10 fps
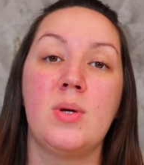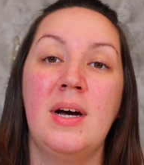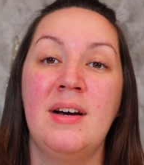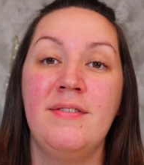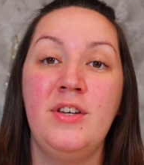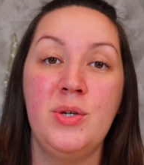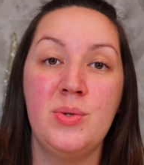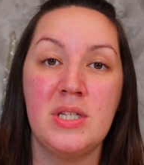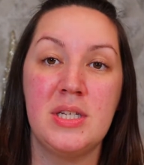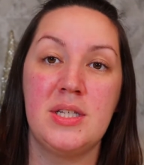So I've
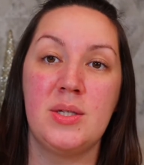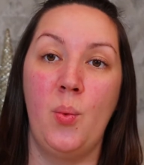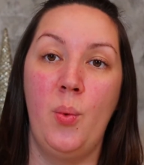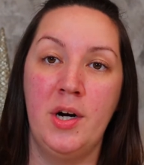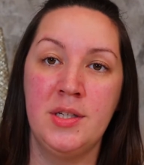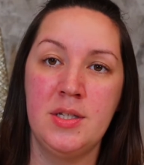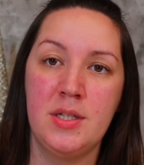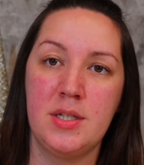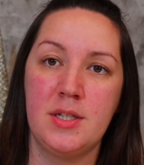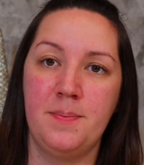used this
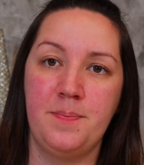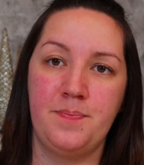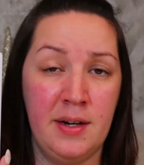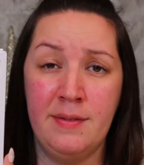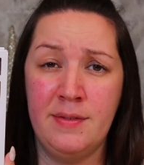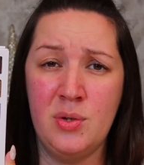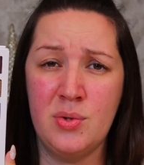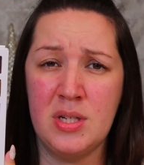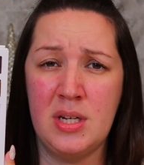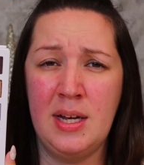once. I've
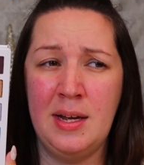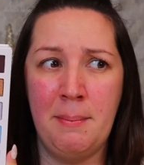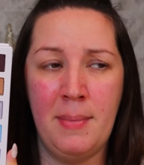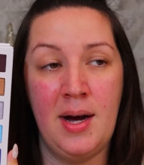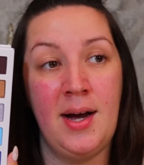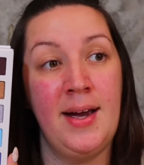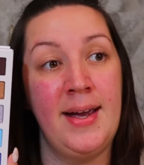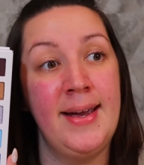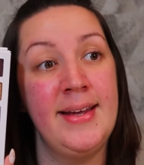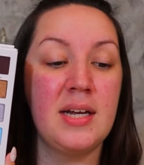used it in
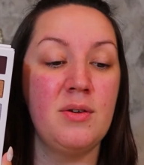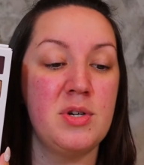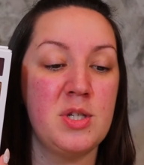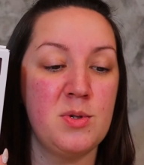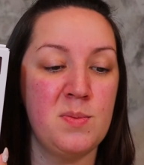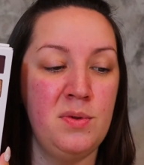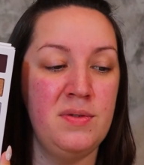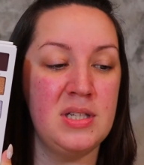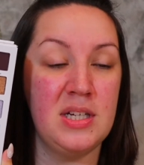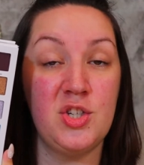my 10 Christmas
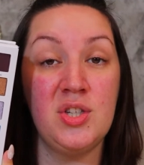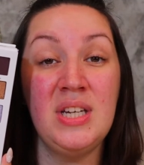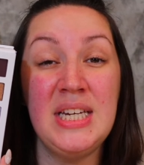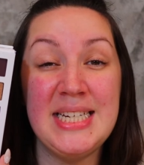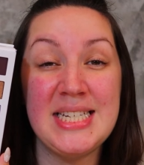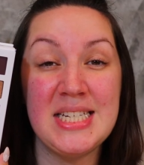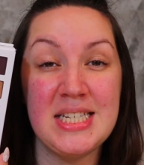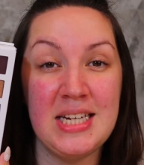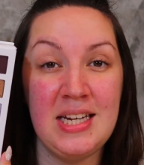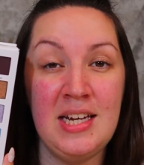movies that you need to
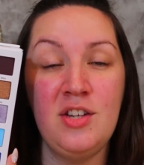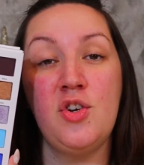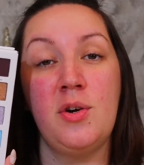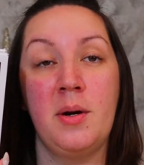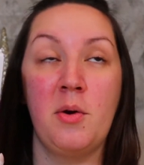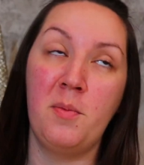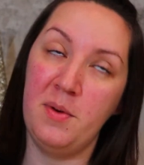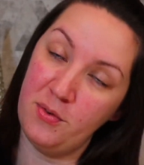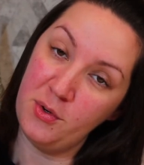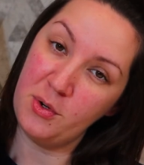see during or
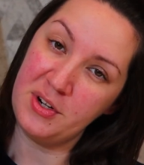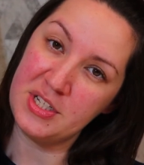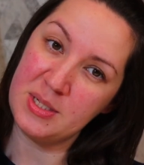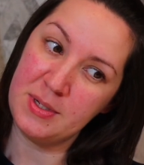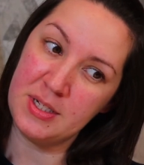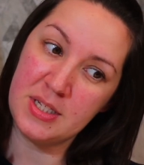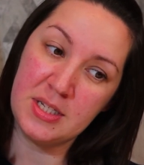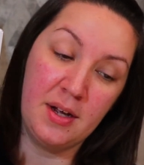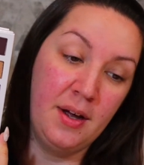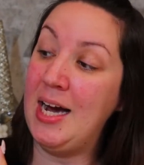before
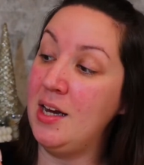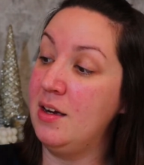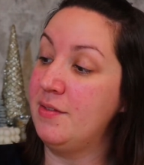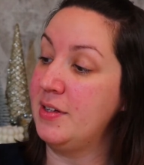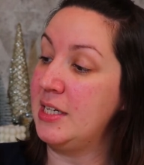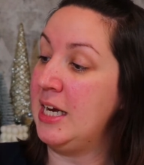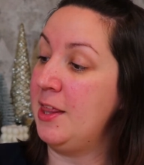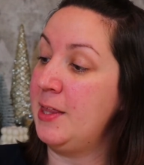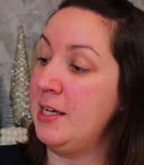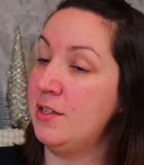Christmas. I love it. I
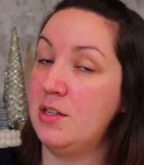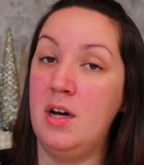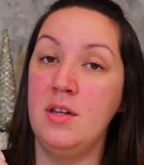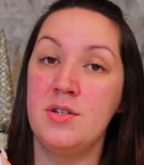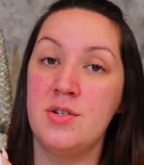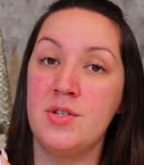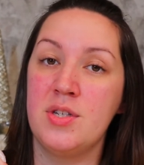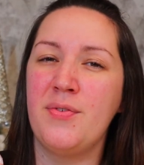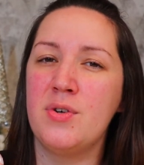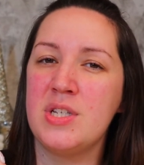think the colors,
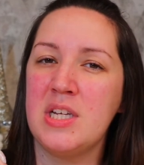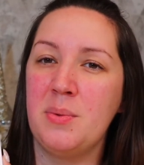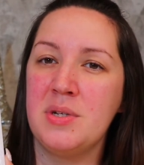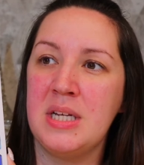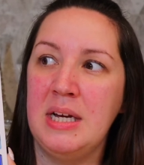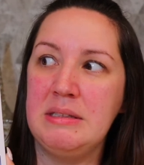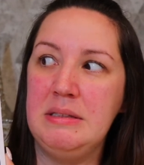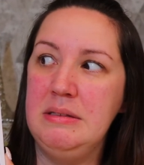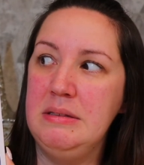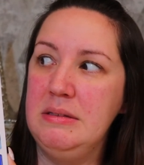first I was like,
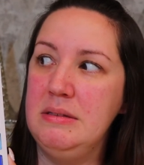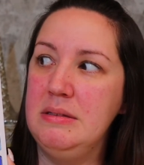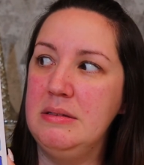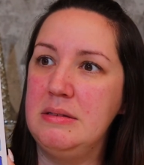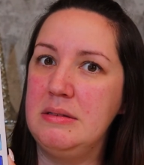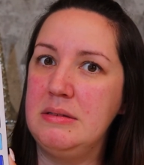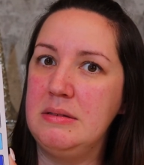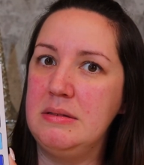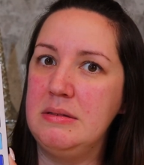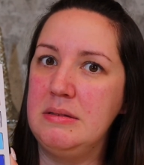
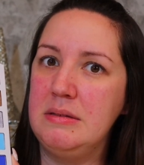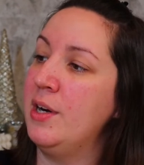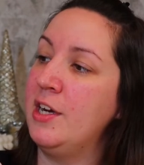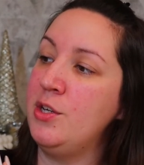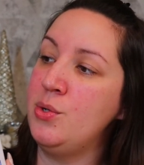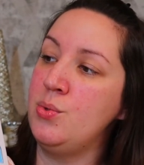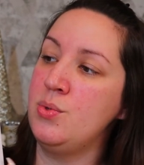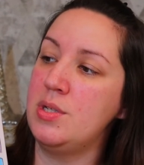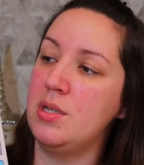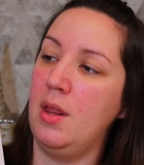ooh, when I
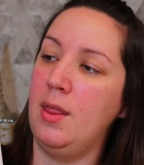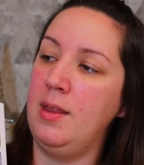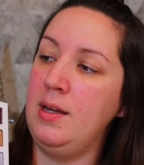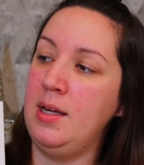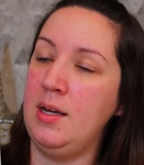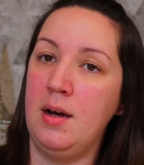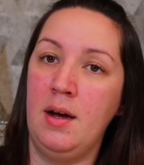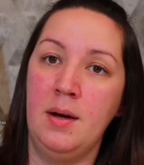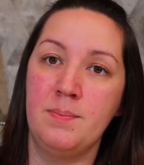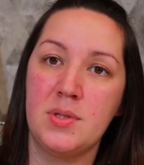used the
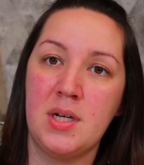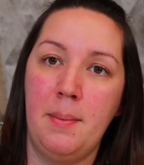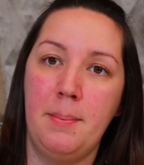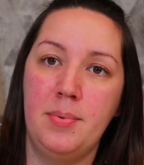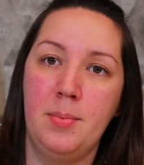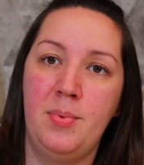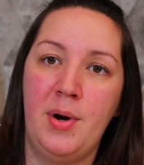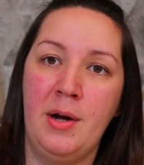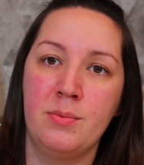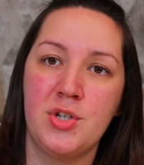top brown